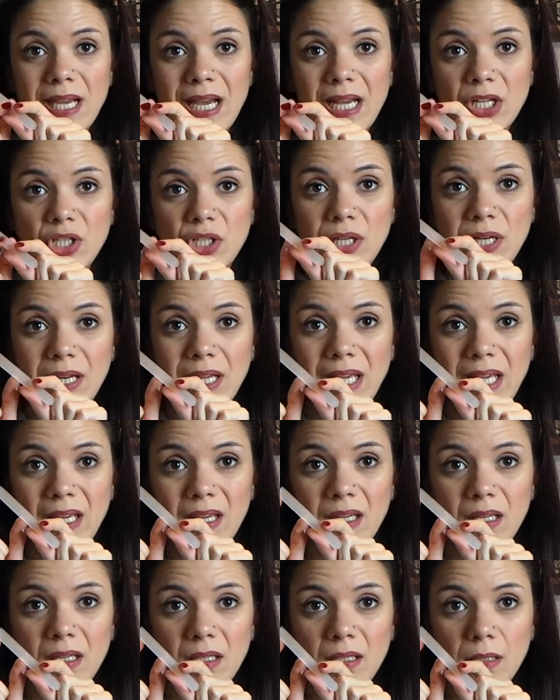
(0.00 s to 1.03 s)
actually
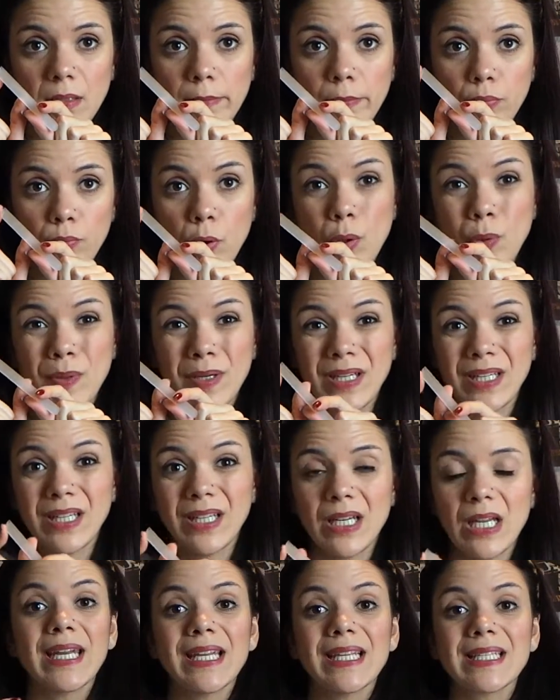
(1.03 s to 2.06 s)

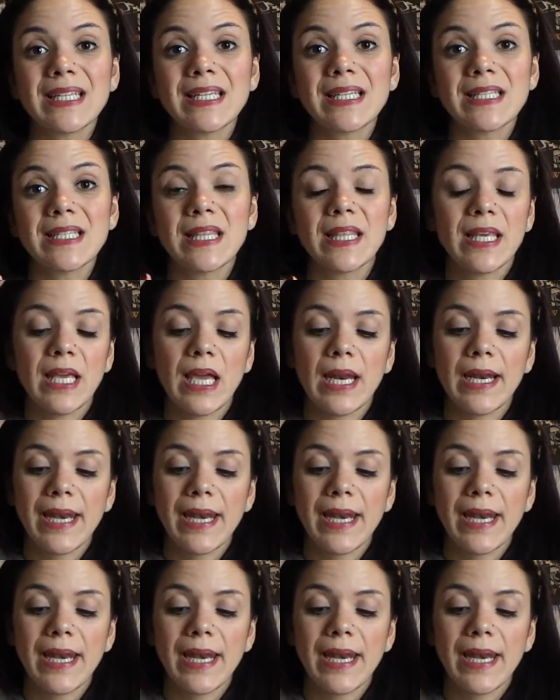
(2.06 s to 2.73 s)
broken. It is the